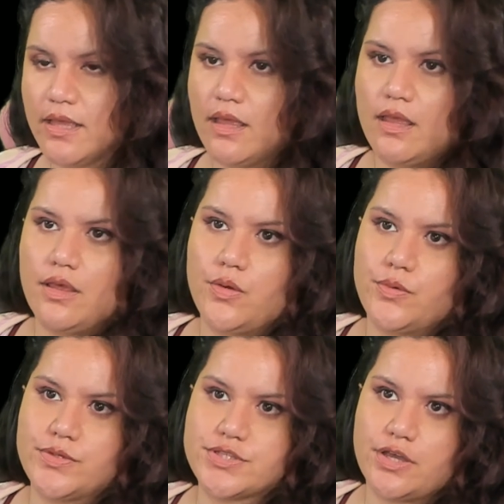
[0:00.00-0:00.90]

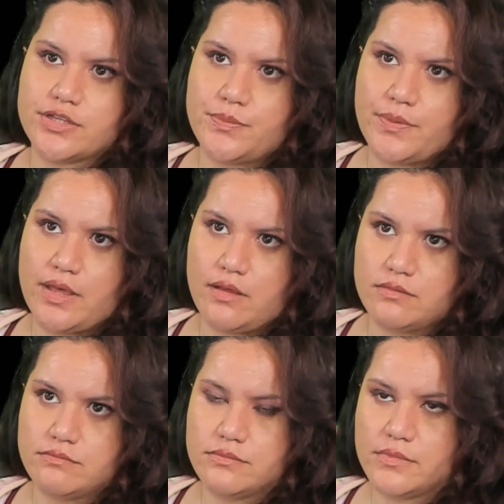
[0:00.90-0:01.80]
We talked about
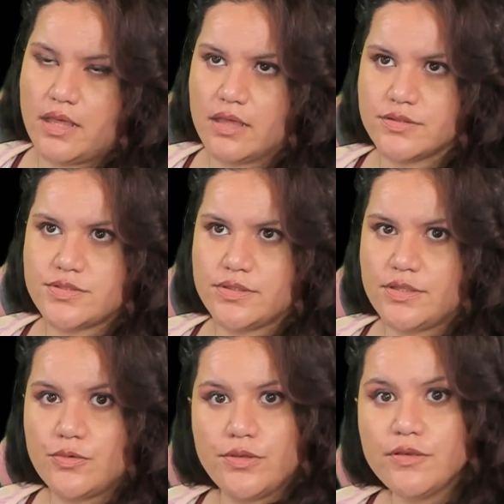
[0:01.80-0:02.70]
Akutuki
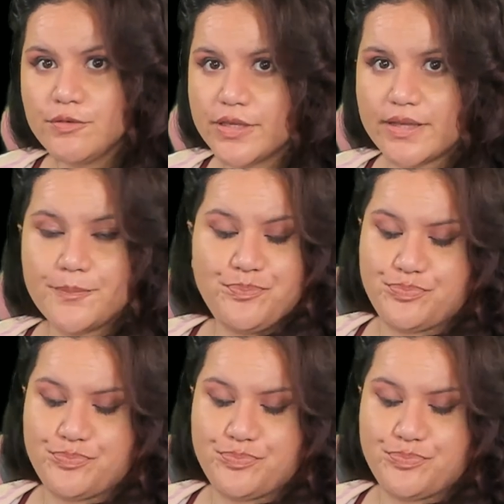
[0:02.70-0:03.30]
no Yona.